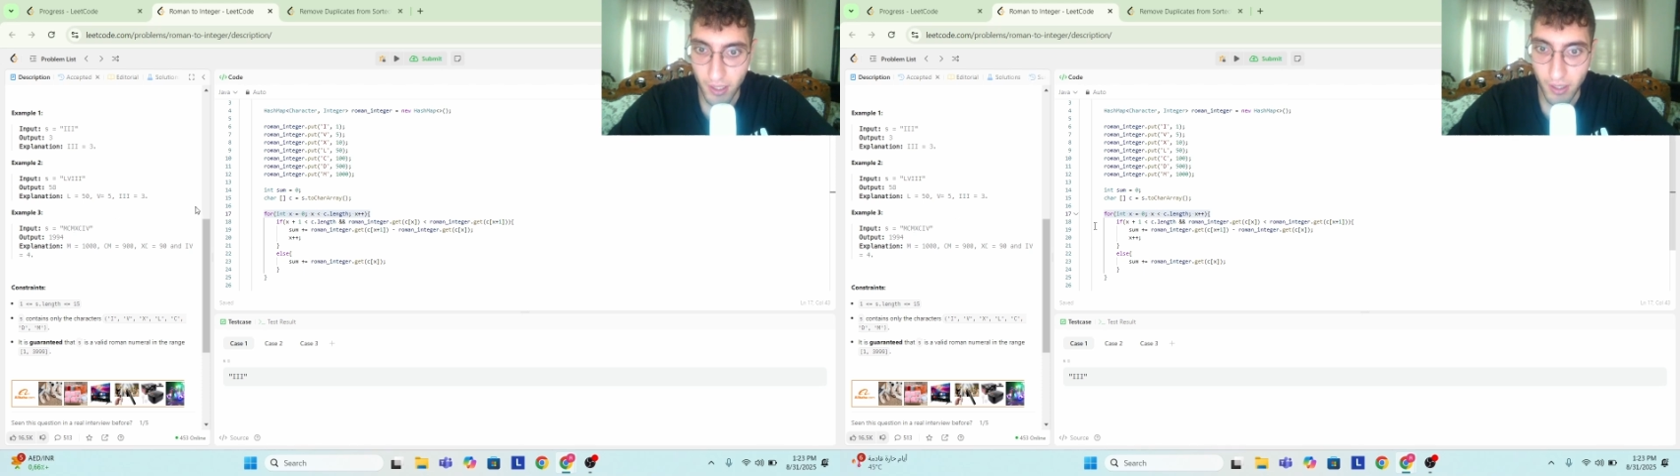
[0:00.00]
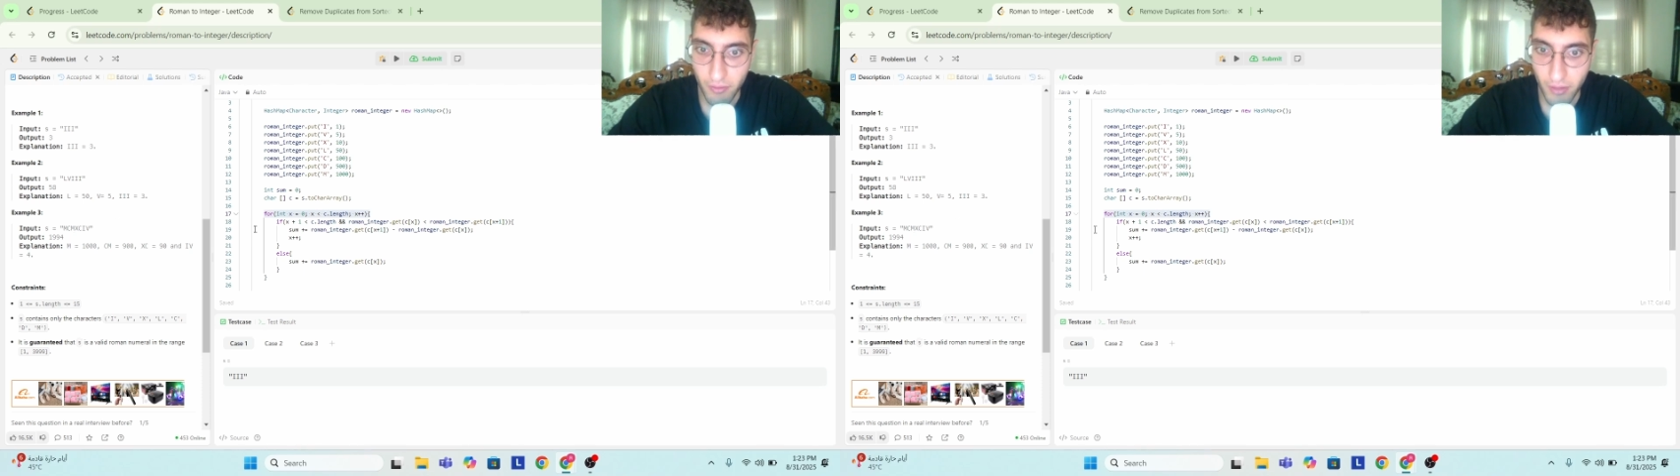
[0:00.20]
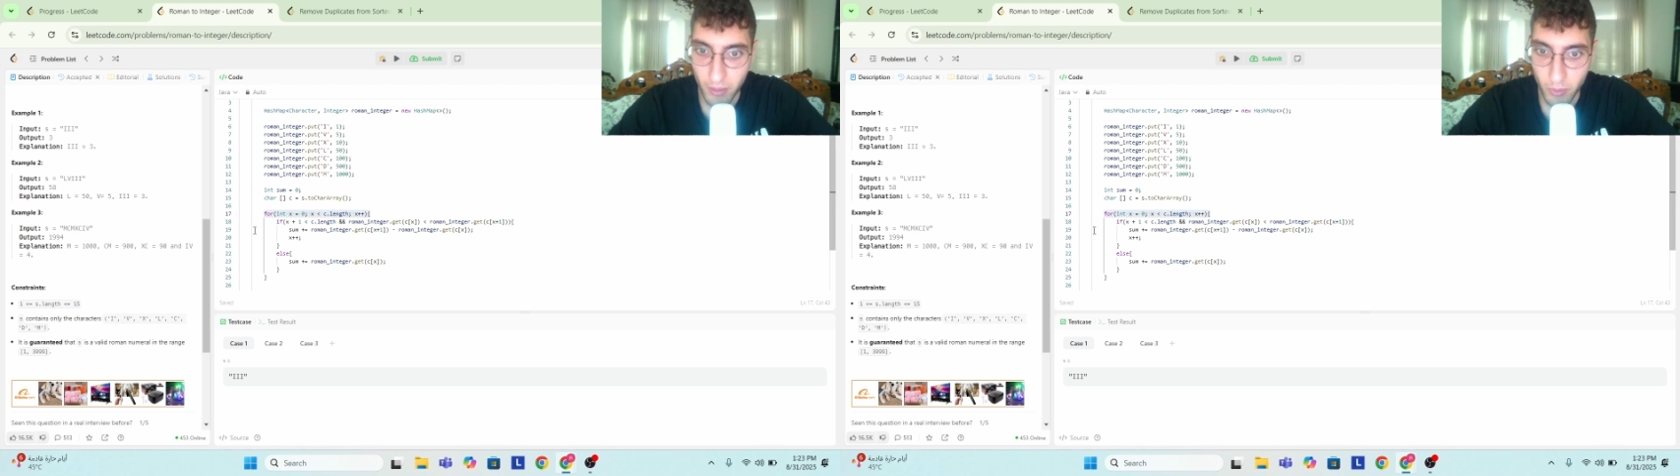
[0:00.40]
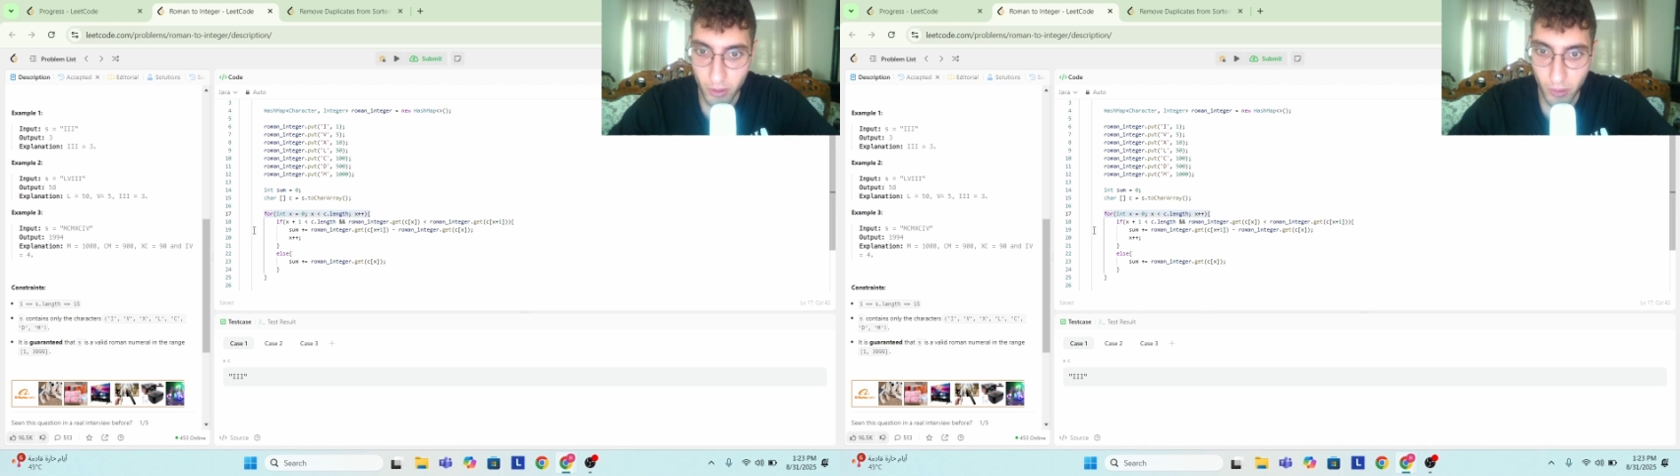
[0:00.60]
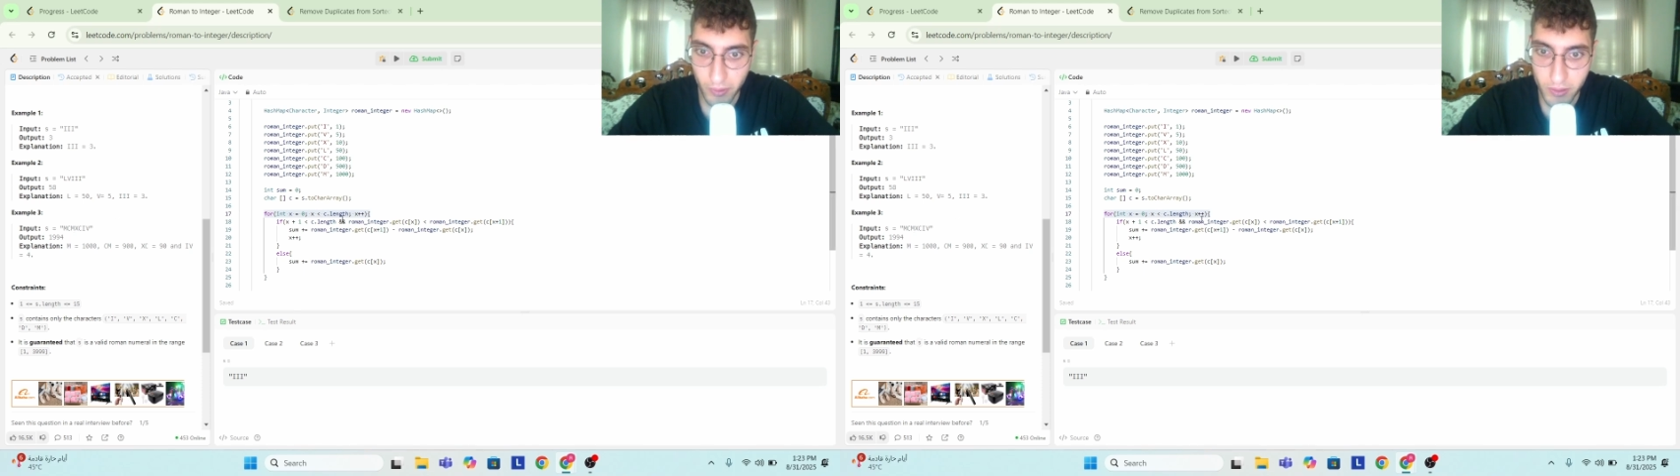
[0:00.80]
Then we're
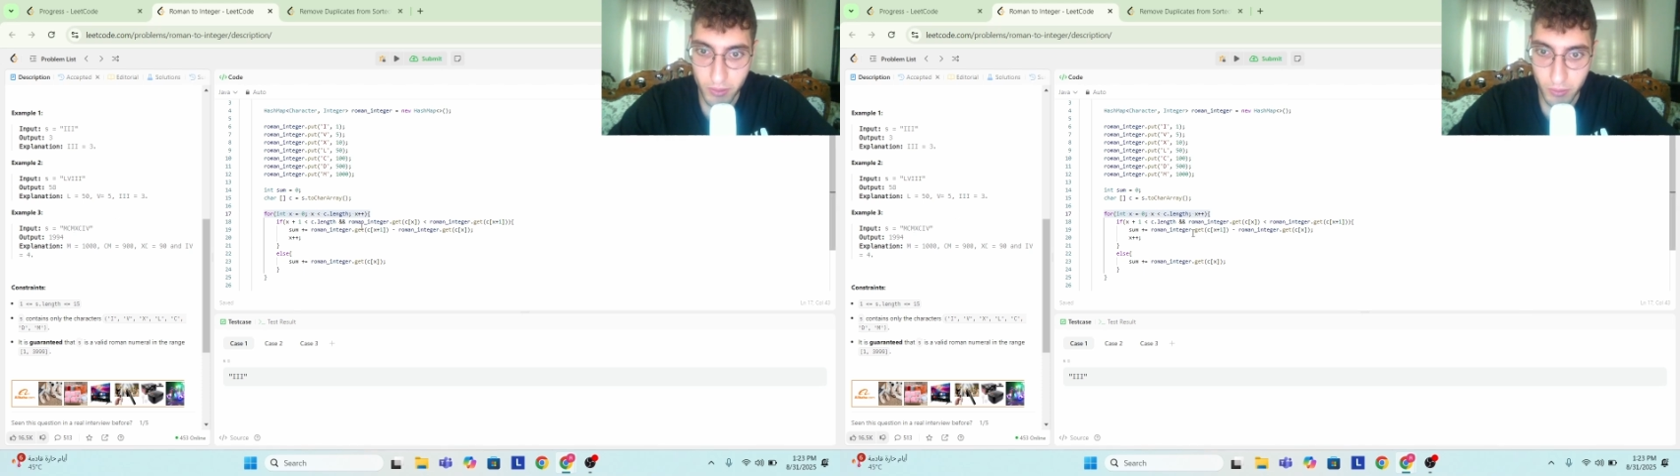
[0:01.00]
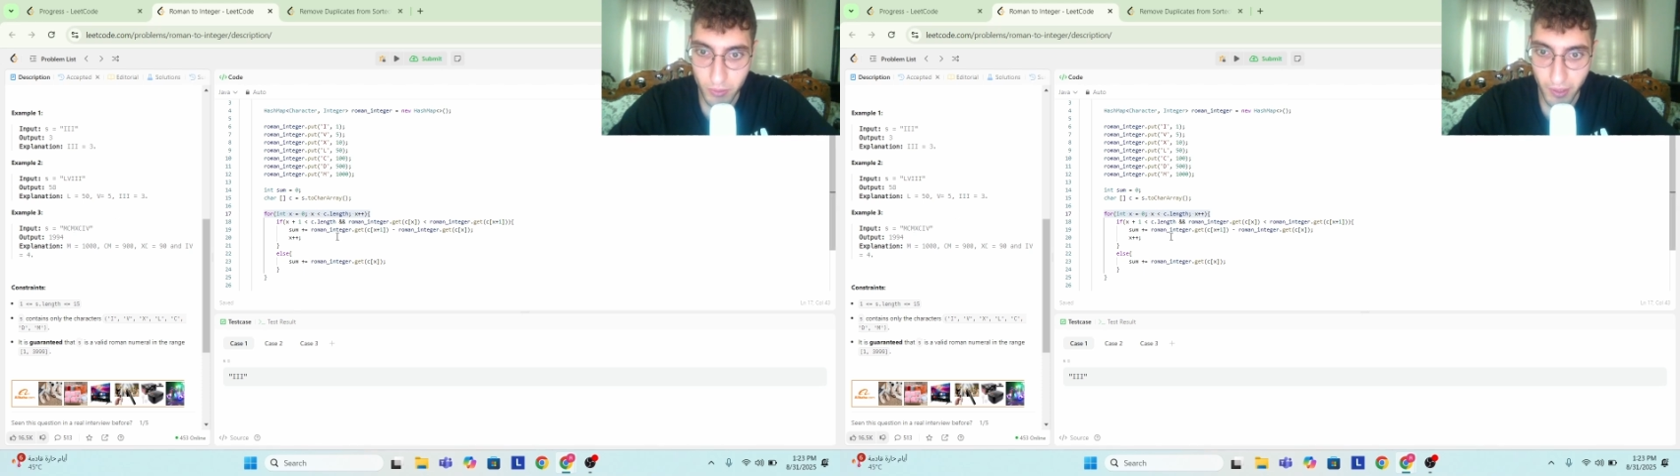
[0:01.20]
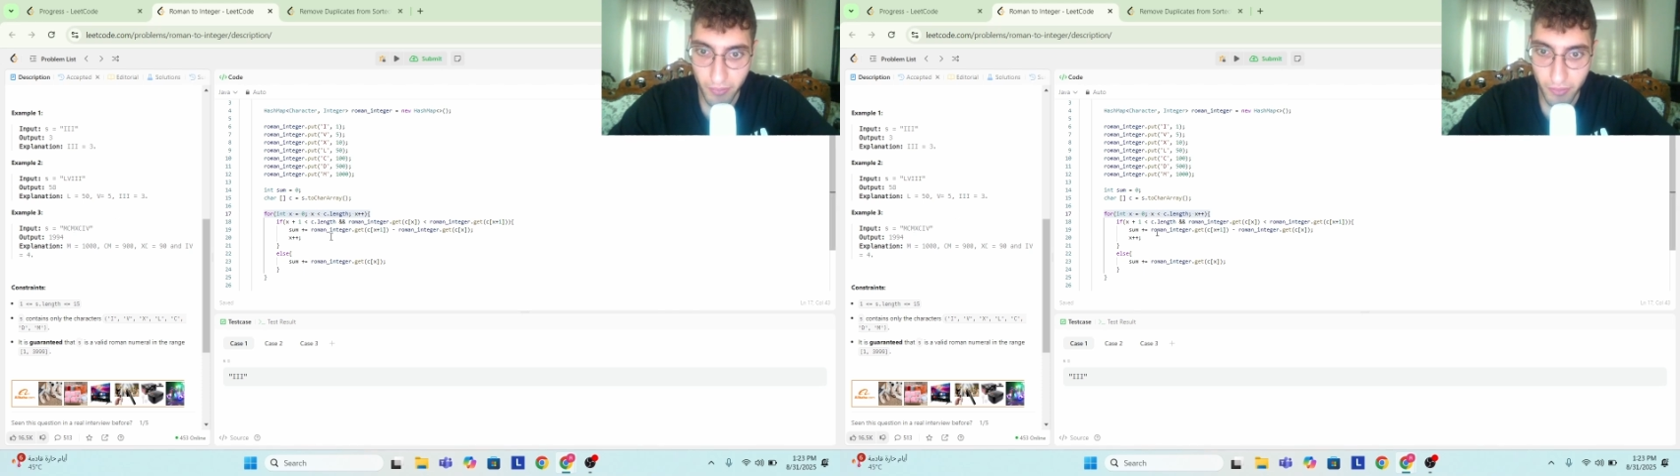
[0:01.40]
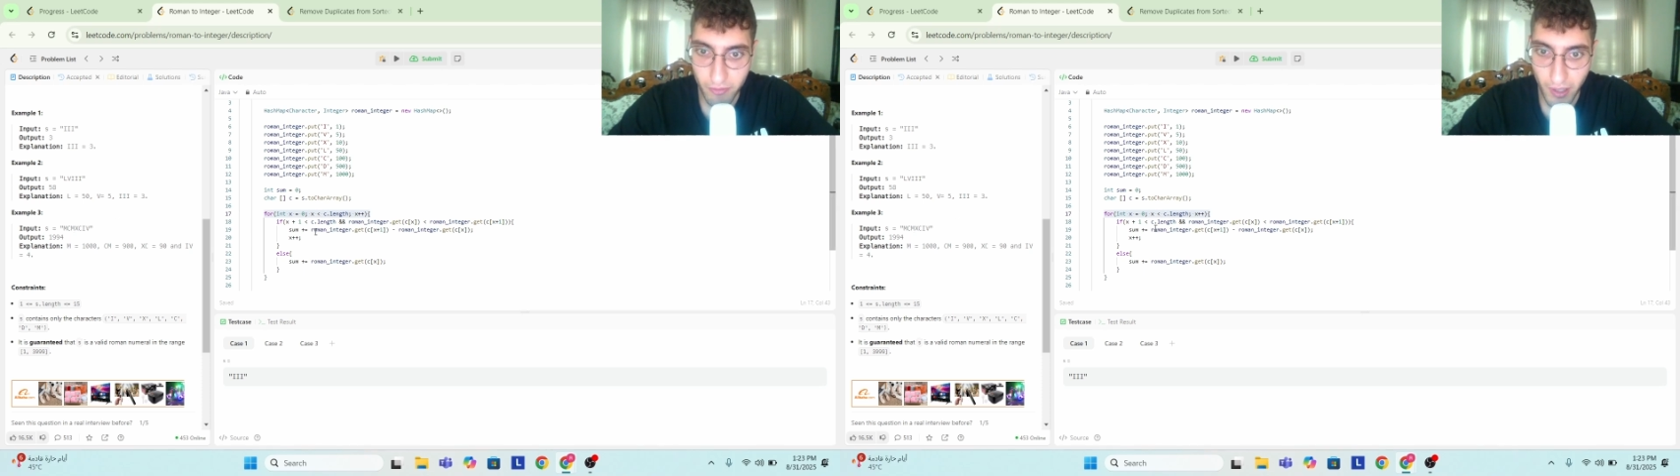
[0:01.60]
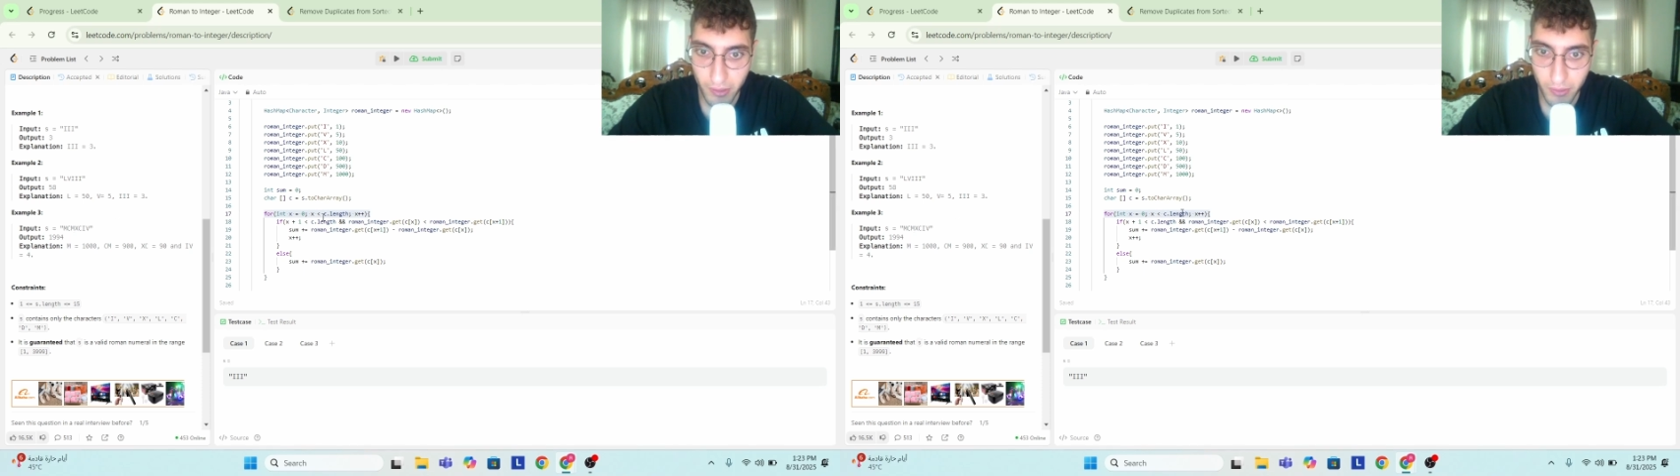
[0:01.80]
going to get the
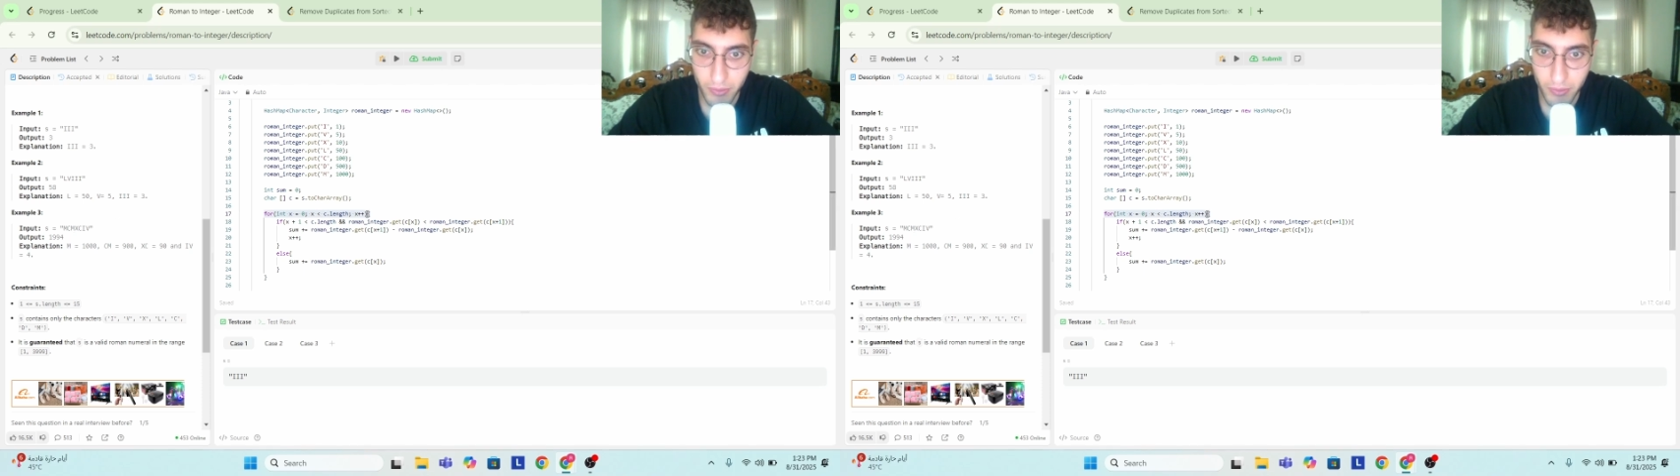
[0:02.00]
values